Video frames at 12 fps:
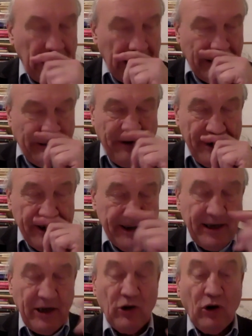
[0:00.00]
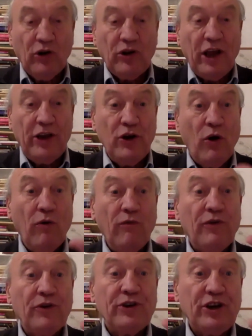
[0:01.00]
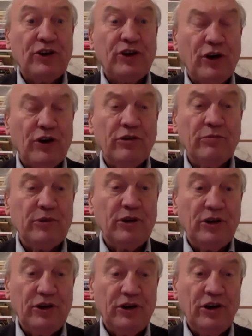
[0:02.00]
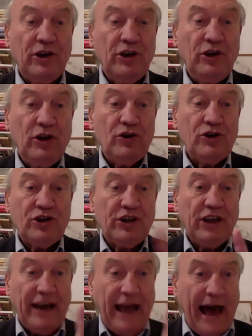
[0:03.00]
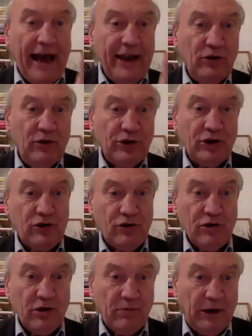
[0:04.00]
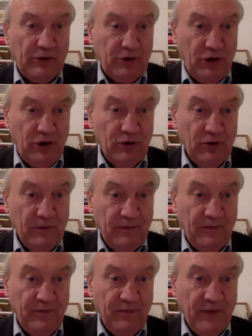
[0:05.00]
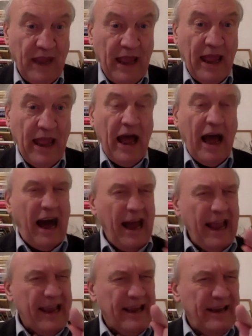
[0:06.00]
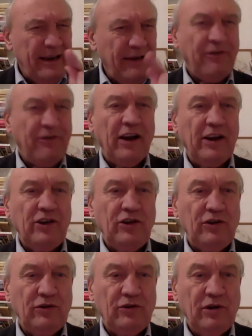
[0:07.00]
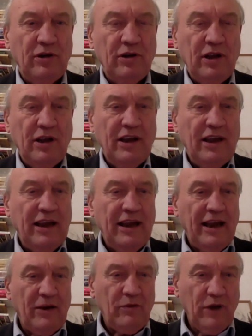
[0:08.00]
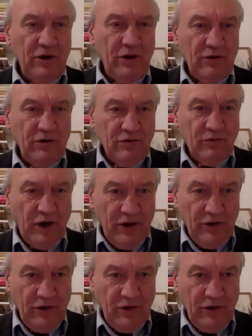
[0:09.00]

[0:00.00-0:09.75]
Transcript: resting on an overdetermined notion that I know the truth about you. I can define you. And when you when you